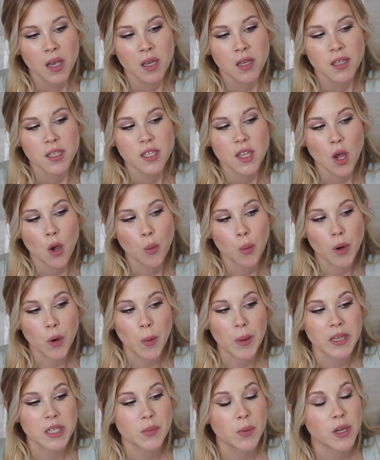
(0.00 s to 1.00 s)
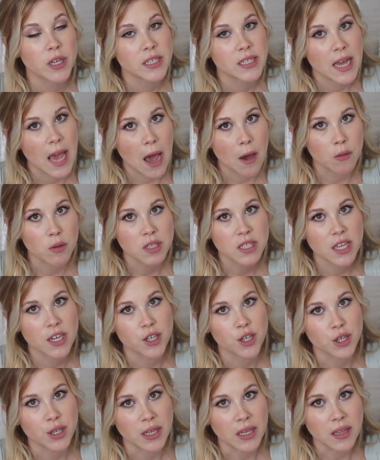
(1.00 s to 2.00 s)
So we're going to put towels
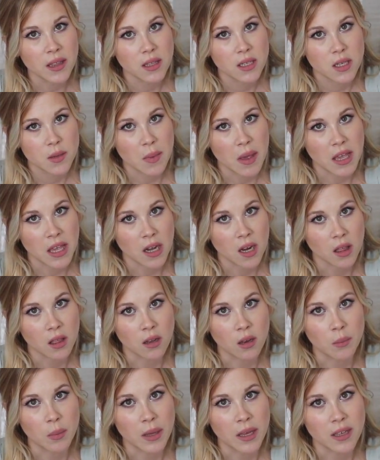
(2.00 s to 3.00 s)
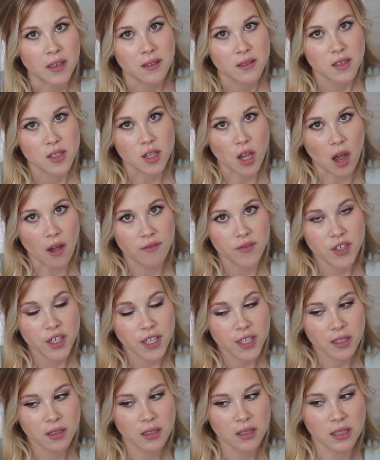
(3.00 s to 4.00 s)
underneath to make it a little bit
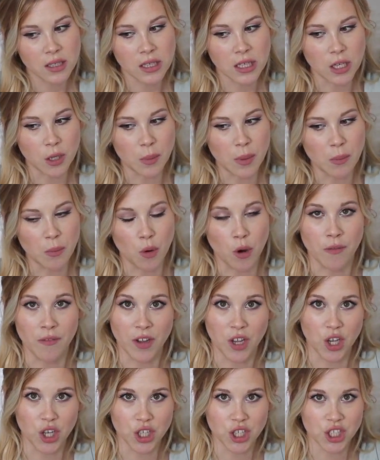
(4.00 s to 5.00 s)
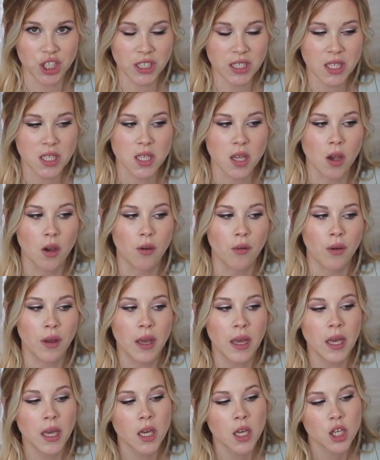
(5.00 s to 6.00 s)
softer, a little bit more of a cushion. So
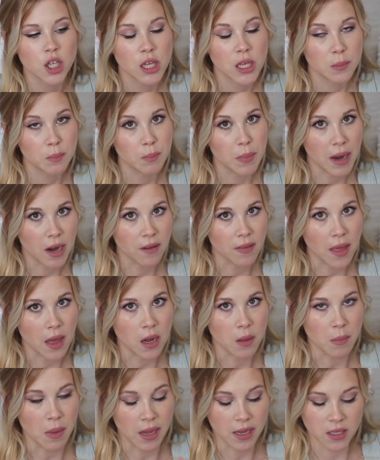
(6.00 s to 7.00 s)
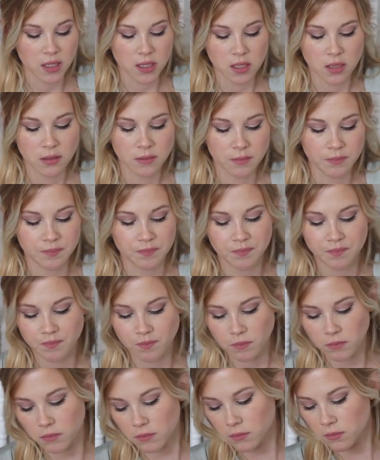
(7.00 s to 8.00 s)
bear that in mind.
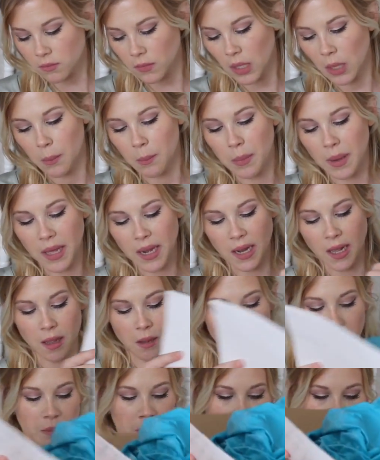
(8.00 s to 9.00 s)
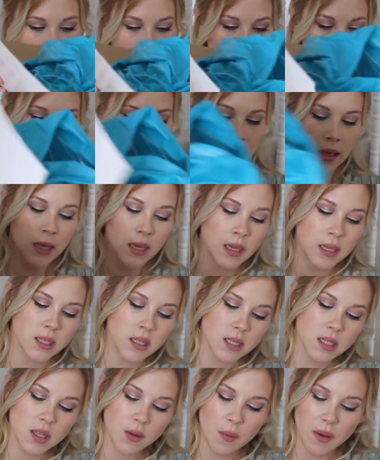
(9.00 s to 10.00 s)
But
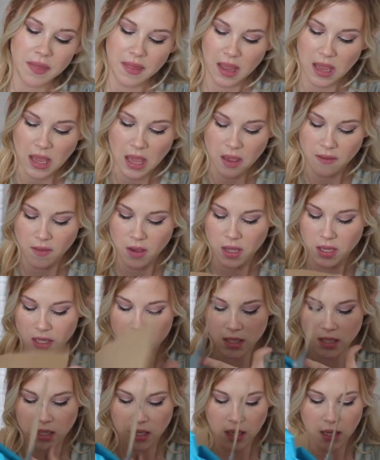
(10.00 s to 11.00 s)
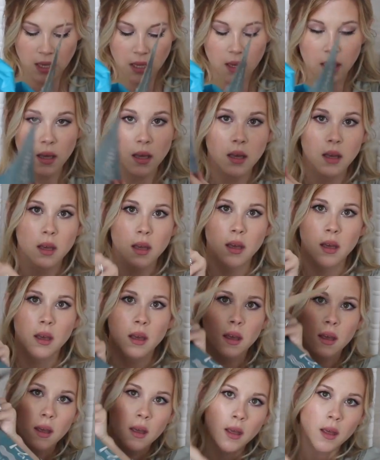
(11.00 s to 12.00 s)
this is the one they gave us.
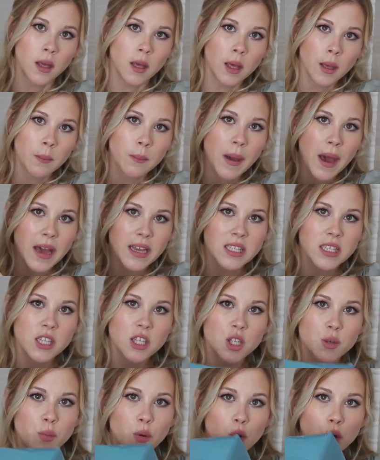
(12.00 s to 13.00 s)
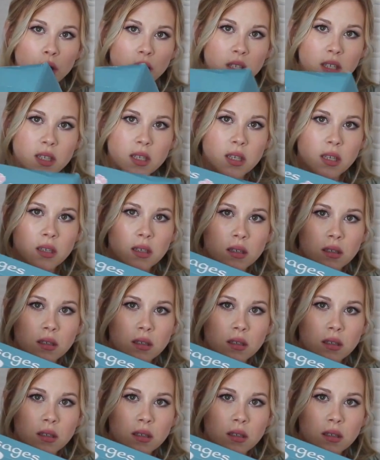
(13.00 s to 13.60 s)
Passage pools.